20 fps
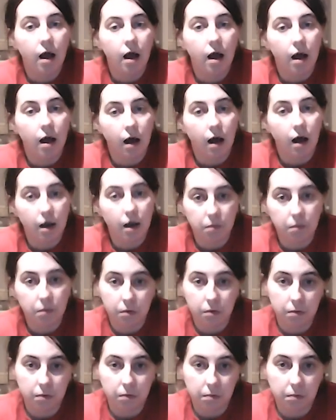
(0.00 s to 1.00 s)
I
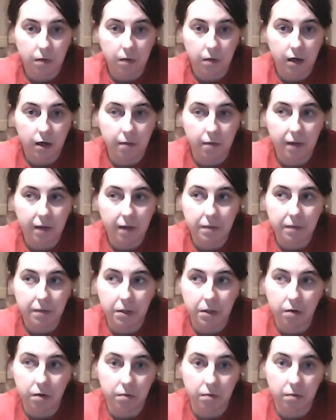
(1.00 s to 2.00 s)
will have to
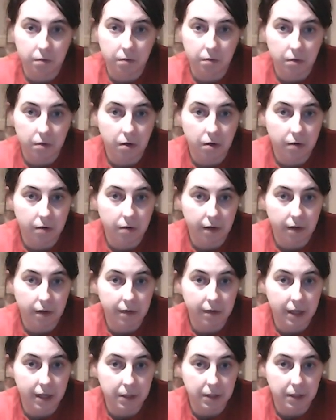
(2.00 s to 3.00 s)
go now
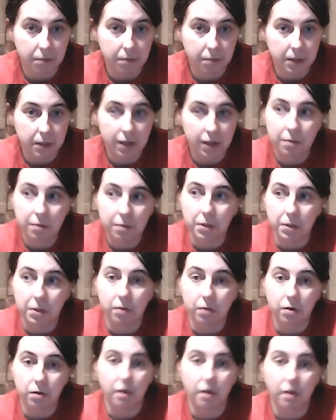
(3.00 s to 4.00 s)
and get some sleep because I've
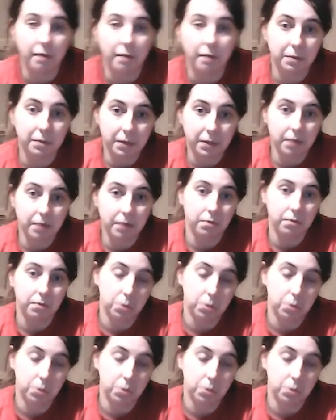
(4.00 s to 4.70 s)
got to go and have some dinner as